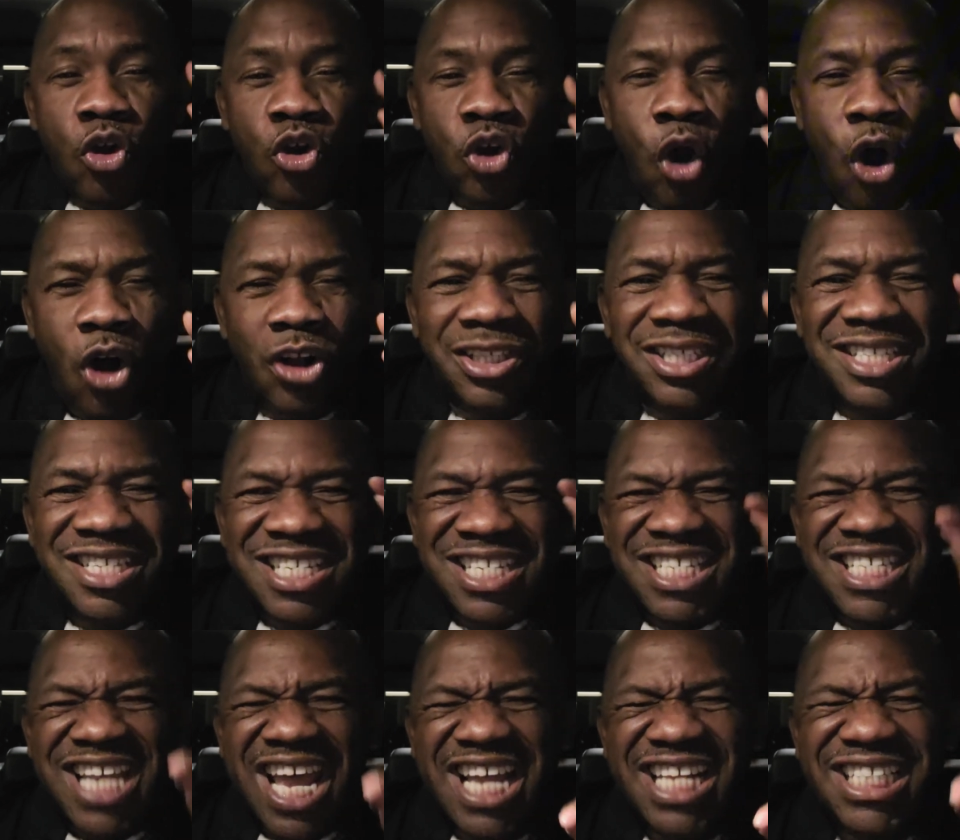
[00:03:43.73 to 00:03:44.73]
God
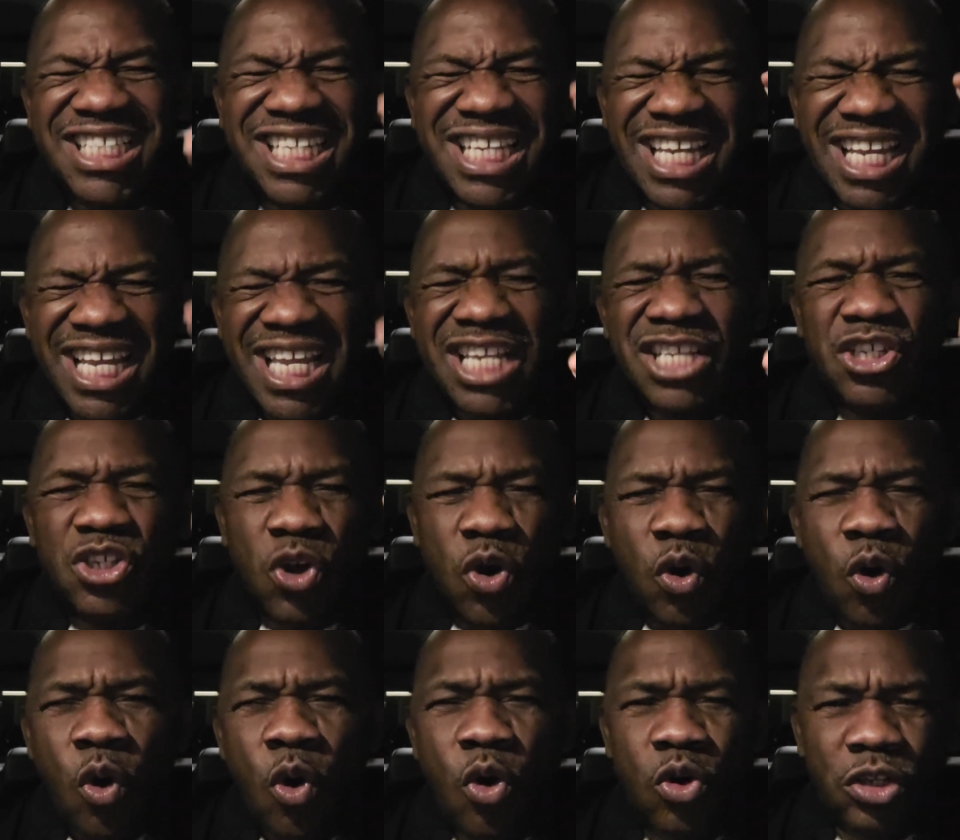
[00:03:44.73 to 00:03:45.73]
sent his
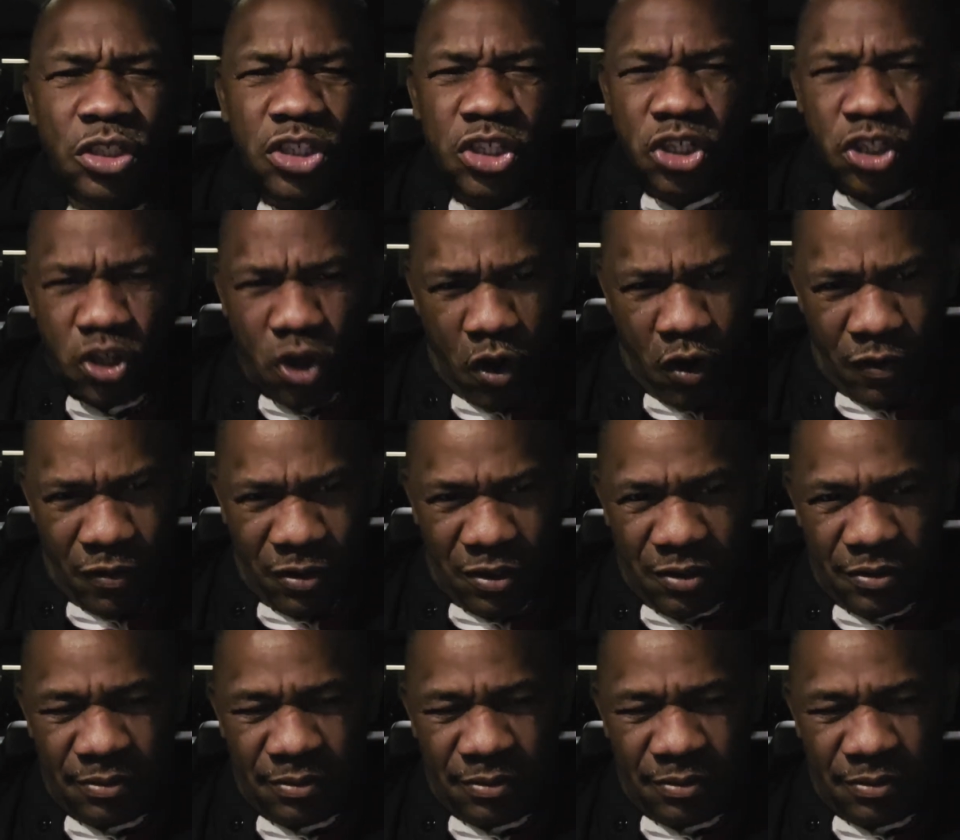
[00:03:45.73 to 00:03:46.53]
own son